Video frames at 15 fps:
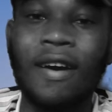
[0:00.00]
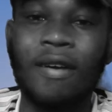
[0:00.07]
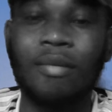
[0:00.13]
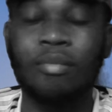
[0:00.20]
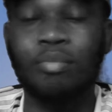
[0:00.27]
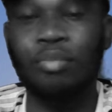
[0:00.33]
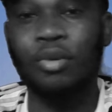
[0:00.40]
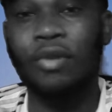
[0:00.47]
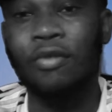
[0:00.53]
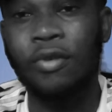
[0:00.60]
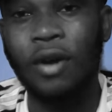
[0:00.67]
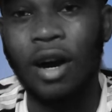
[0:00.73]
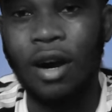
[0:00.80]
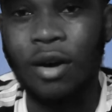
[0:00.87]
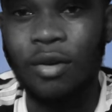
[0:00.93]
um,
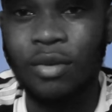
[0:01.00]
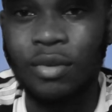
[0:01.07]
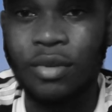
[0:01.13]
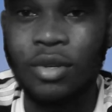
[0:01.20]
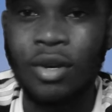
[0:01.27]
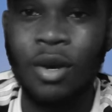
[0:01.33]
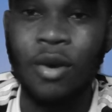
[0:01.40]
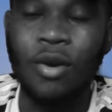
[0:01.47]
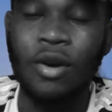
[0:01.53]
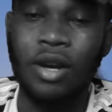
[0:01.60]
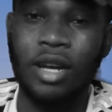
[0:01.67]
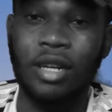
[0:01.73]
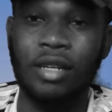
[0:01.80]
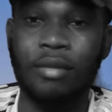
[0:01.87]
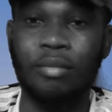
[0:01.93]
profile
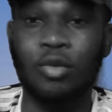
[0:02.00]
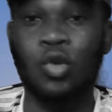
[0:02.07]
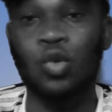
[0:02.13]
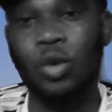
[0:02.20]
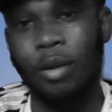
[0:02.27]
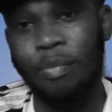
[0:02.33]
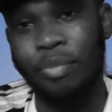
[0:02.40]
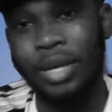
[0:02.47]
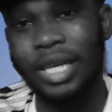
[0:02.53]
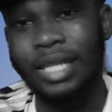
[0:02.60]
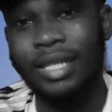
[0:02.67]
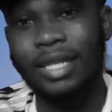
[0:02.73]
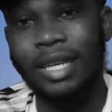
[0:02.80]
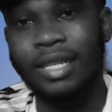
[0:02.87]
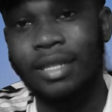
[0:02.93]
um, to a
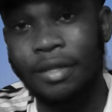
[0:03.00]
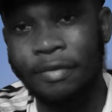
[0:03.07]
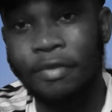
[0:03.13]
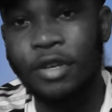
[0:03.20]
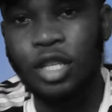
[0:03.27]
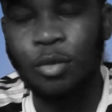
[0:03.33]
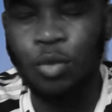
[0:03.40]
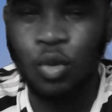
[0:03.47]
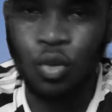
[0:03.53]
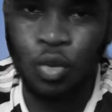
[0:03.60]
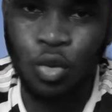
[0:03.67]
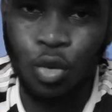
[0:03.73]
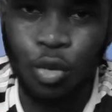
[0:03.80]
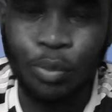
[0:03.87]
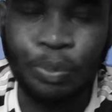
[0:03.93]
page, yes, in Facebook.
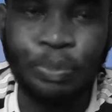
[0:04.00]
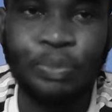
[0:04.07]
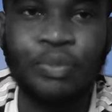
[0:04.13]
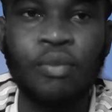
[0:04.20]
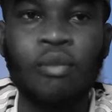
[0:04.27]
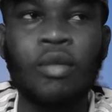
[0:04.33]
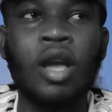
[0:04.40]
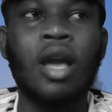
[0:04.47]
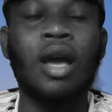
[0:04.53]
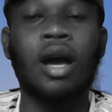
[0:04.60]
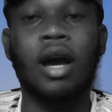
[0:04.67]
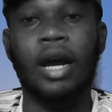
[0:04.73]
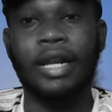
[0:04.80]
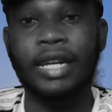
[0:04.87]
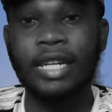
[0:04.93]
So
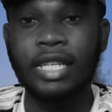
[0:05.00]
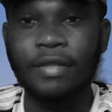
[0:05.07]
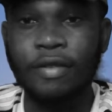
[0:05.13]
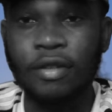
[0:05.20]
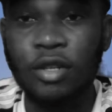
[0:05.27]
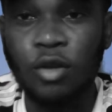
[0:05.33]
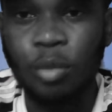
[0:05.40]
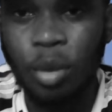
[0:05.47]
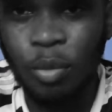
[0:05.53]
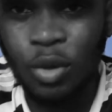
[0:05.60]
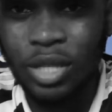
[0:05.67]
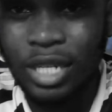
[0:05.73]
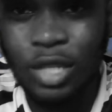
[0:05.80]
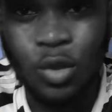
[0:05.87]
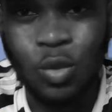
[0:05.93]
I did this video
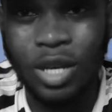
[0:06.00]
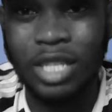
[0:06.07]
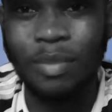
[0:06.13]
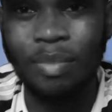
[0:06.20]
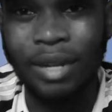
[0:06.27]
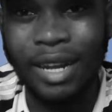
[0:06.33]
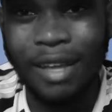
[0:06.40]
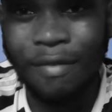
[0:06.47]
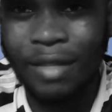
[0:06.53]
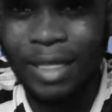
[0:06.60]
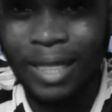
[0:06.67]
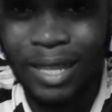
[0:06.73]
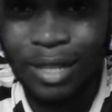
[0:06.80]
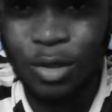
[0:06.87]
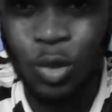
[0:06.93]
purposely to explain
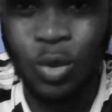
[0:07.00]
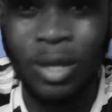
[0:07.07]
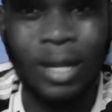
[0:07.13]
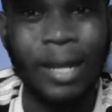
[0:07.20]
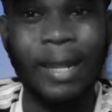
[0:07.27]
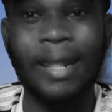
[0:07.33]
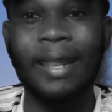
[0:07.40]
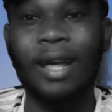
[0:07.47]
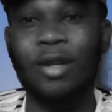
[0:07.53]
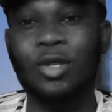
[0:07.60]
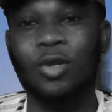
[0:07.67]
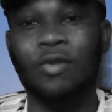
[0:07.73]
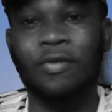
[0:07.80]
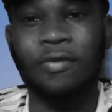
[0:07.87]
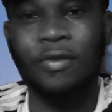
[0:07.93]
everything to clear the
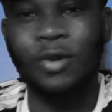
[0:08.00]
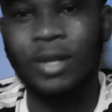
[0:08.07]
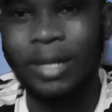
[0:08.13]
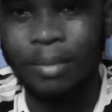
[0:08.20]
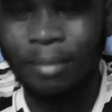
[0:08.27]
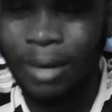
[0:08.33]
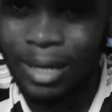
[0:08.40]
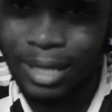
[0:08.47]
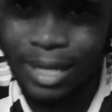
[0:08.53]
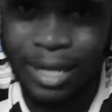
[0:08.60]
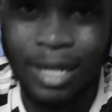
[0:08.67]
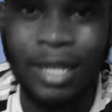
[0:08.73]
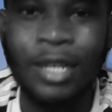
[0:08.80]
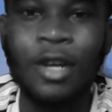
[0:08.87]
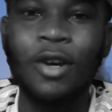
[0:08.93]
doubts of uh, the
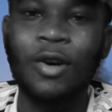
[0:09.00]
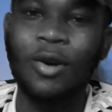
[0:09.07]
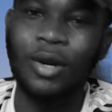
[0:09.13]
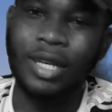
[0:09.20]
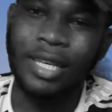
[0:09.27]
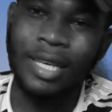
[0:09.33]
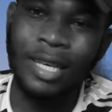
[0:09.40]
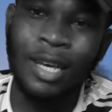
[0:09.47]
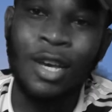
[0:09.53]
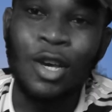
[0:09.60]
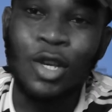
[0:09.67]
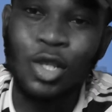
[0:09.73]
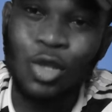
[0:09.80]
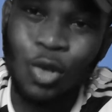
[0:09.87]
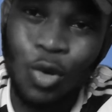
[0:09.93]
matter.
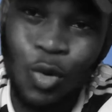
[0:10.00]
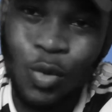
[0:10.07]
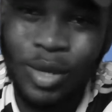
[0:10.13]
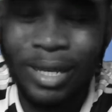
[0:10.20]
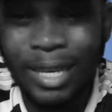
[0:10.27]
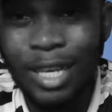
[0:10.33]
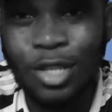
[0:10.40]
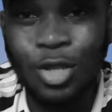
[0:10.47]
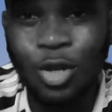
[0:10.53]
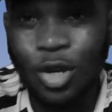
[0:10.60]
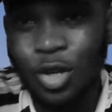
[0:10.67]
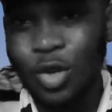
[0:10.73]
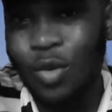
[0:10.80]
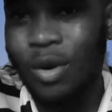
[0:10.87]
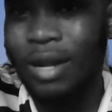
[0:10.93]
So in case you
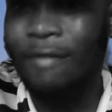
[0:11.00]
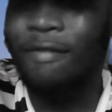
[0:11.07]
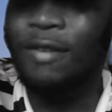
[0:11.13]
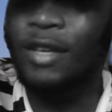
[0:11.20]
don't know what a